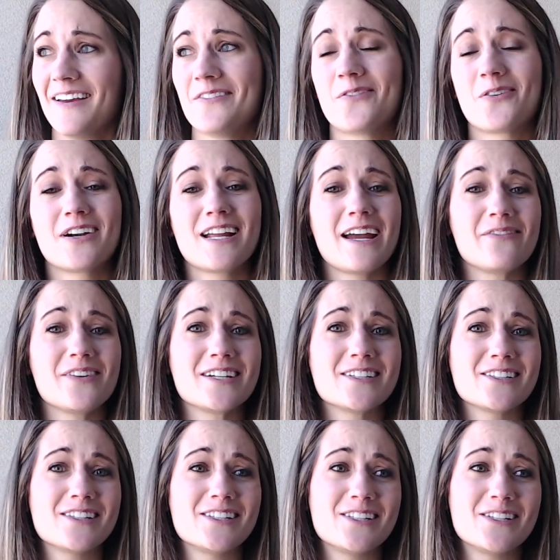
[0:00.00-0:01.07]
4.5
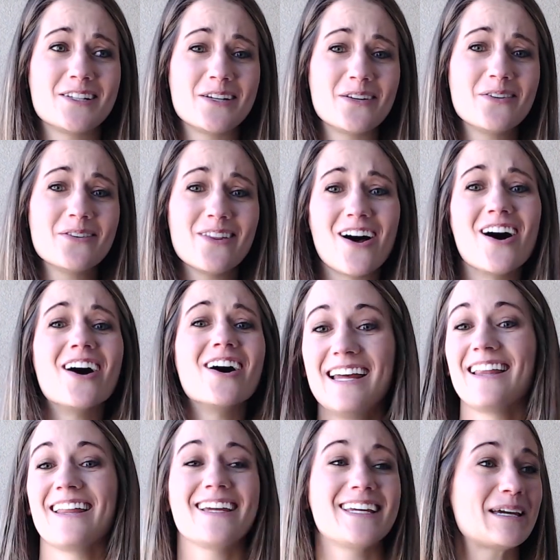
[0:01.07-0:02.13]
years, too
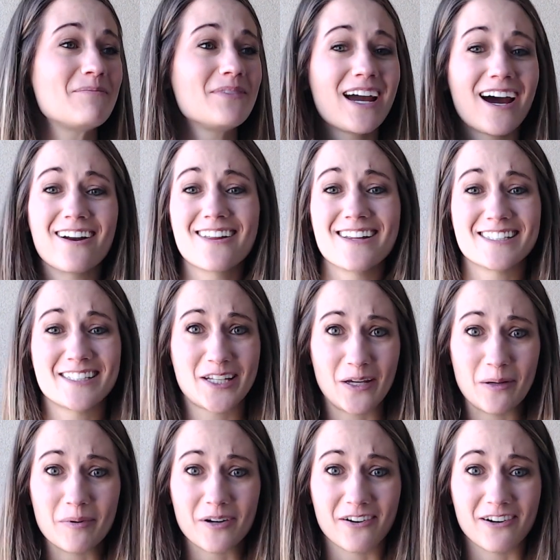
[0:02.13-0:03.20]
long. Get me out of this
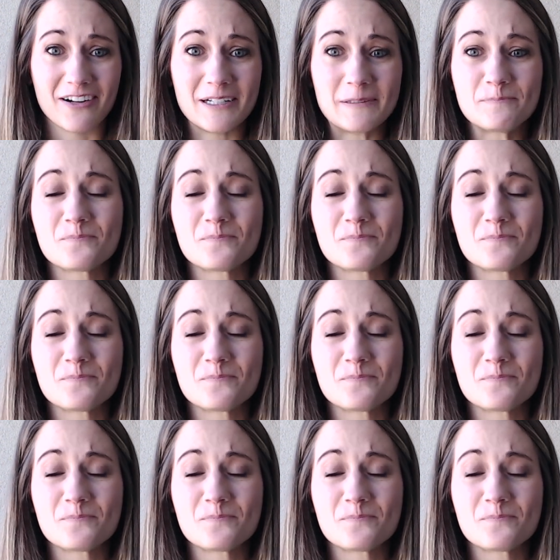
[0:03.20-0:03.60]
cubicle.